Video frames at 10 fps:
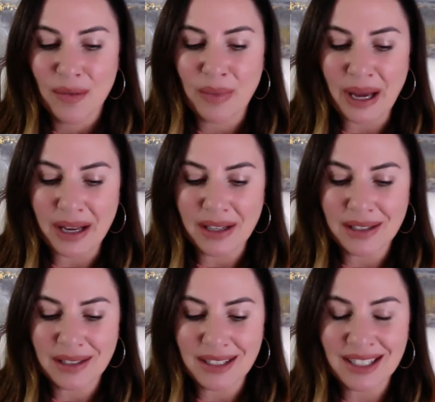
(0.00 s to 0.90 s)

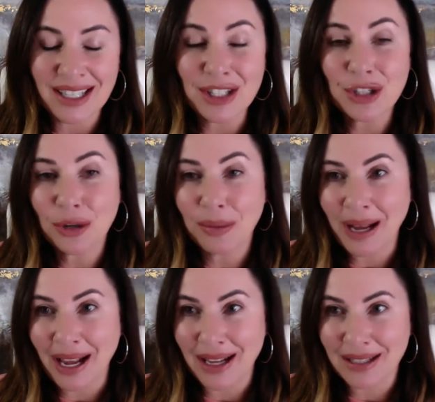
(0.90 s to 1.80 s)
But since her
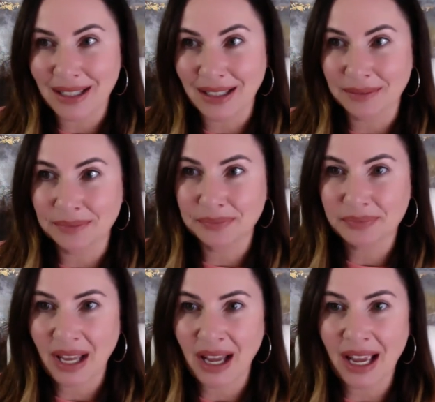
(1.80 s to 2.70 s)
passing,
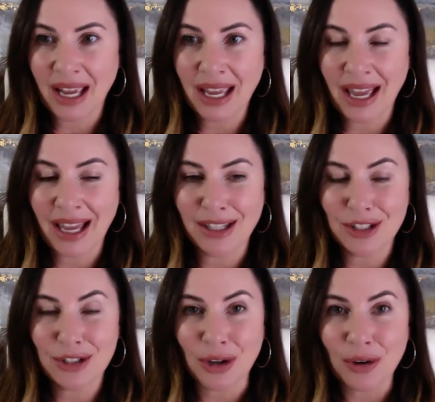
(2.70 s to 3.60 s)
I had
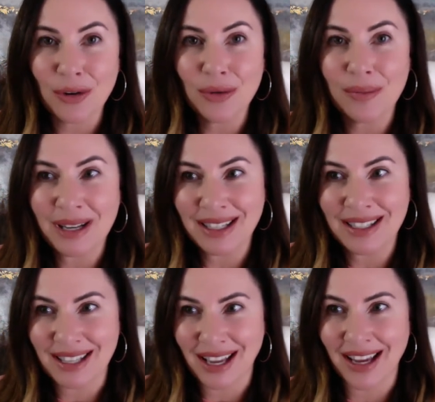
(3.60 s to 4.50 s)
so many
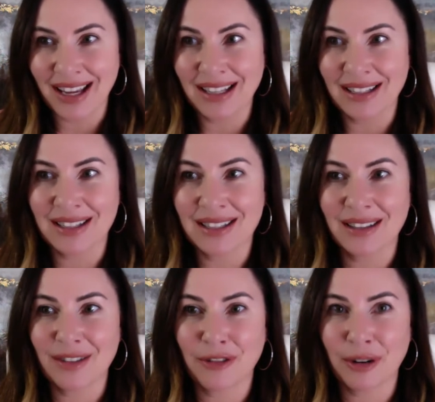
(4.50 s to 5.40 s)
signs
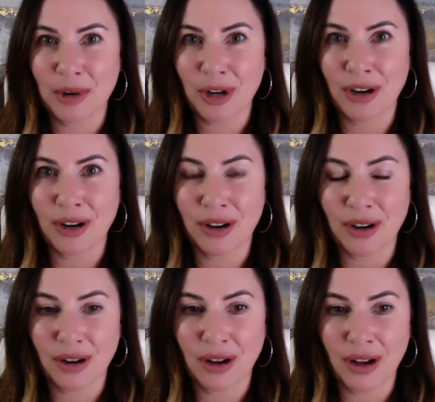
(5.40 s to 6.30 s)
from
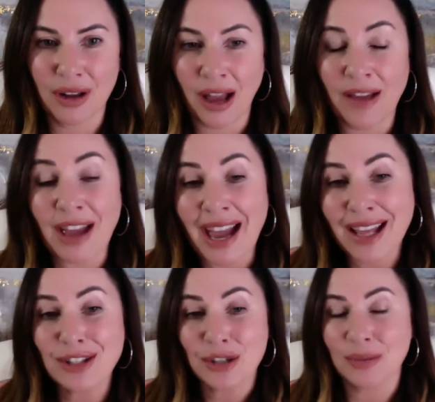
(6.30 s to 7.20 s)
her. I've
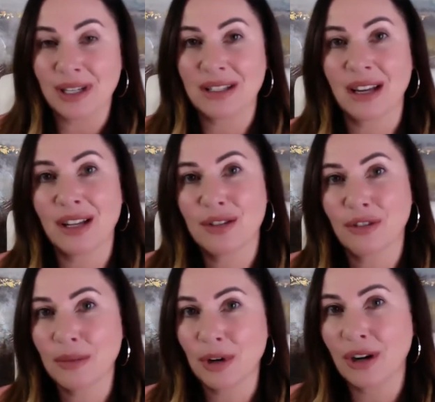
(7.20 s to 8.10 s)
had so many signs
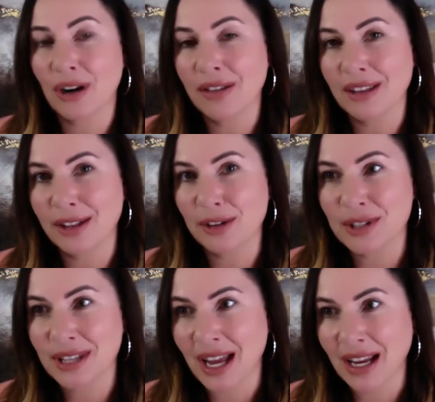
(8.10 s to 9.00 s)
from her on the other
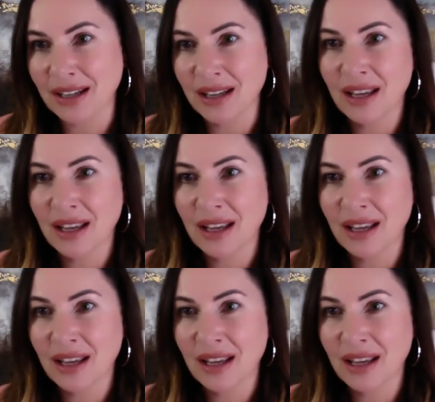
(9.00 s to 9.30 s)
side.